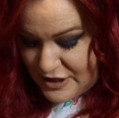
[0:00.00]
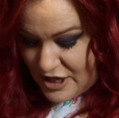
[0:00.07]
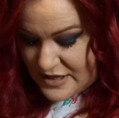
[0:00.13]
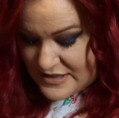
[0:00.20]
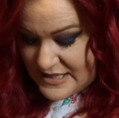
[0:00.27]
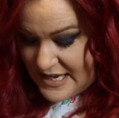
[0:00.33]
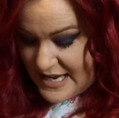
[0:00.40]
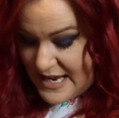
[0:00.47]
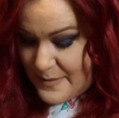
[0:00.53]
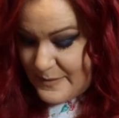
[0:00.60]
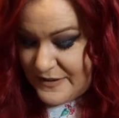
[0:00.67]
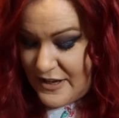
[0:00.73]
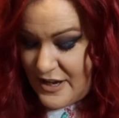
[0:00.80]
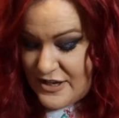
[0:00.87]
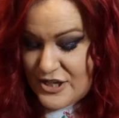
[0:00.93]
good. It
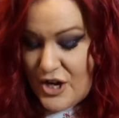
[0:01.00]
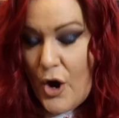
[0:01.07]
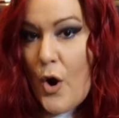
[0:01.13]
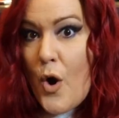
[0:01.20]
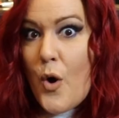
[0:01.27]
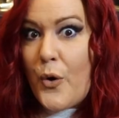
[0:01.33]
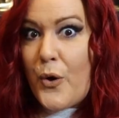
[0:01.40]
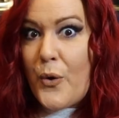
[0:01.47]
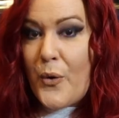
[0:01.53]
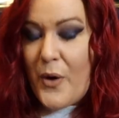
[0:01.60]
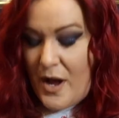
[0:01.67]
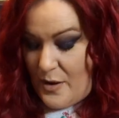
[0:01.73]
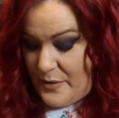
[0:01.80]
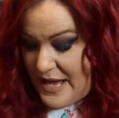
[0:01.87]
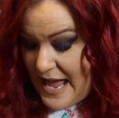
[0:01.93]
was good. Whew.
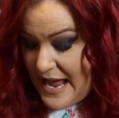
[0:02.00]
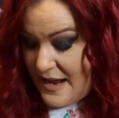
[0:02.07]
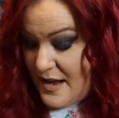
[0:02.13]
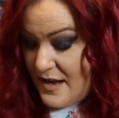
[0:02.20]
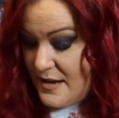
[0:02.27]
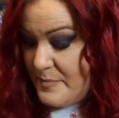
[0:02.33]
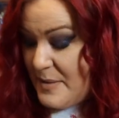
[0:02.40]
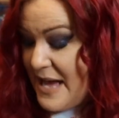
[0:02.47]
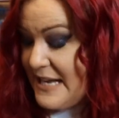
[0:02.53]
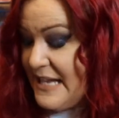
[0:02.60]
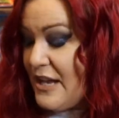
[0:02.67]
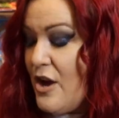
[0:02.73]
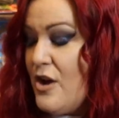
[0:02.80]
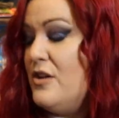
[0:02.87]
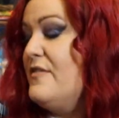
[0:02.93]
Okay,
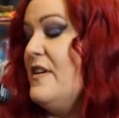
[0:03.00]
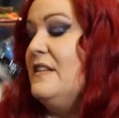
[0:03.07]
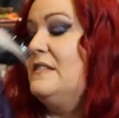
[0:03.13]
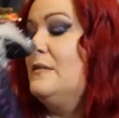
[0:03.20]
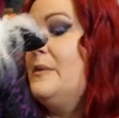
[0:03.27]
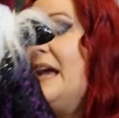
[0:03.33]
panic over. So